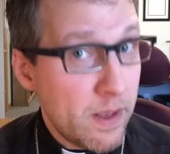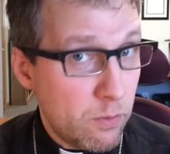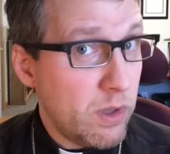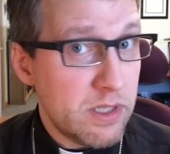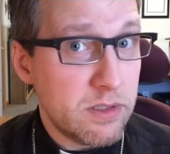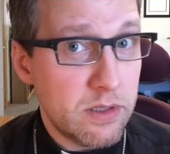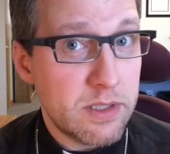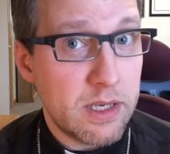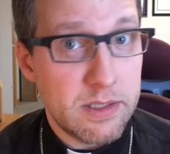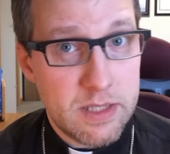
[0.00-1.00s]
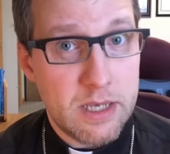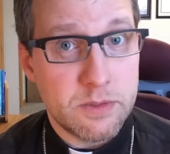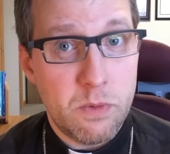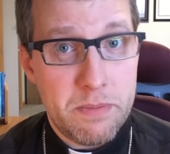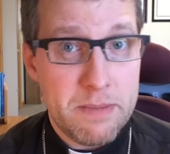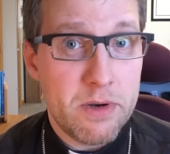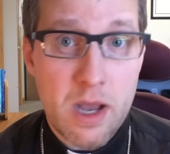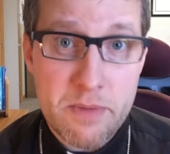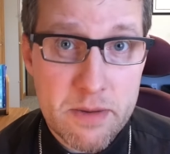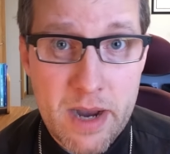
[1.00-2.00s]
And what this looks like is this. When people
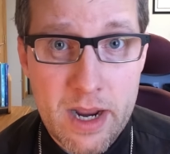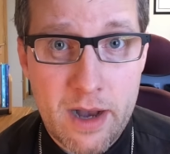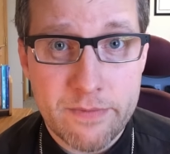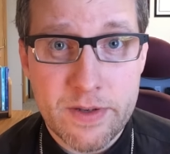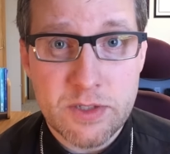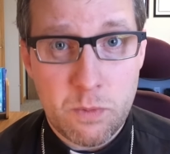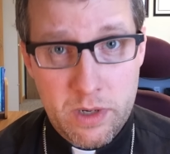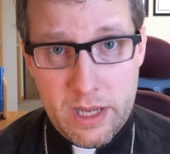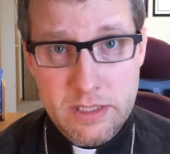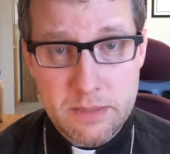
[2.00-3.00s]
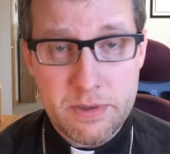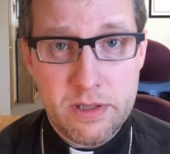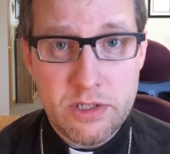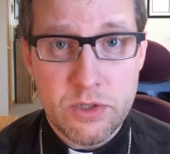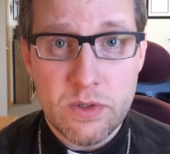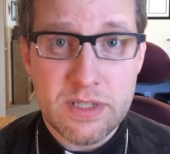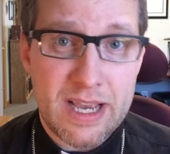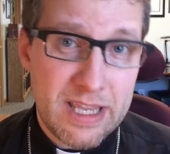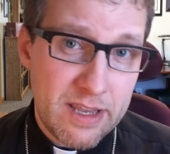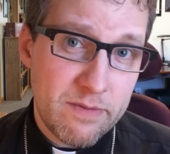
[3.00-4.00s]
come into my office, what I typically do is
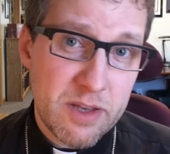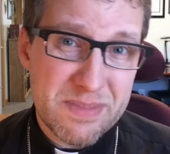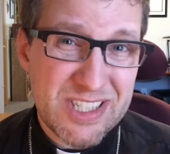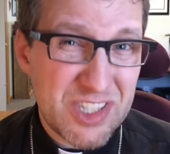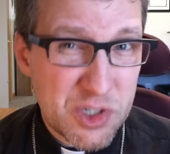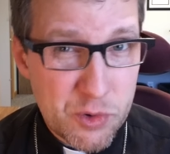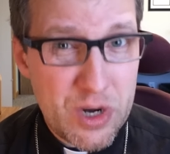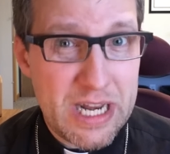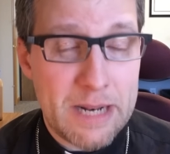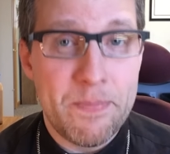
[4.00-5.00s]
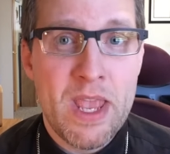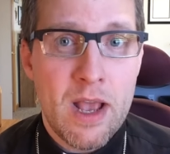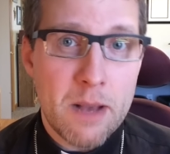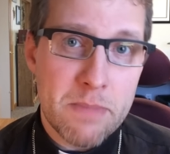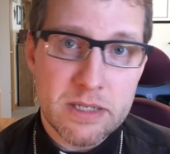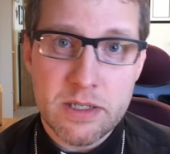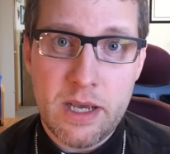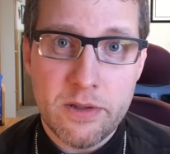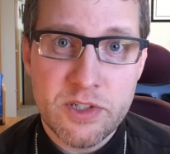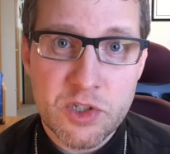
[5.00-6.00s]
I give them a screening, a mental
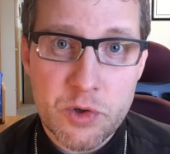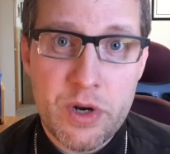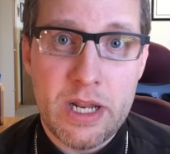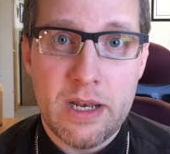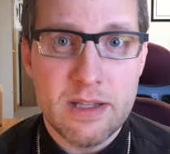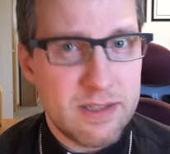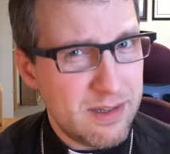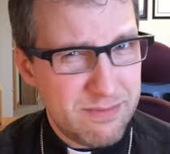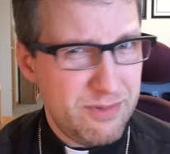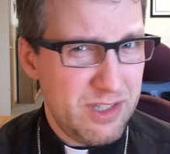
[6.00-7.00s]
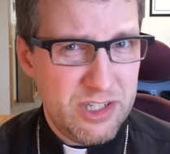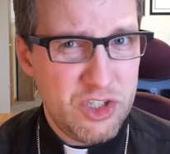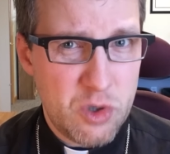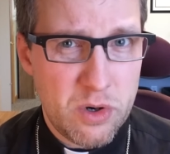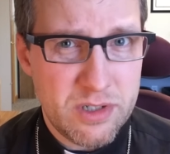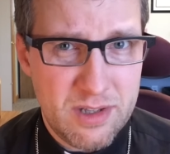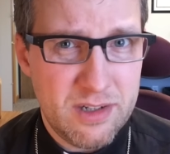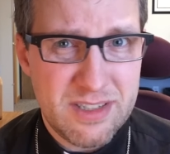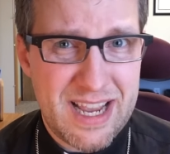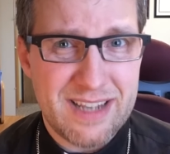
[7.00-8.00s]
health screening. It's a really short
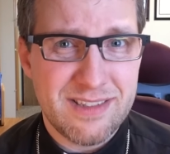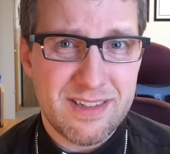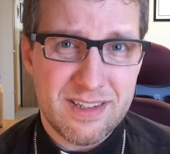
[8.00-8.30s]
little test.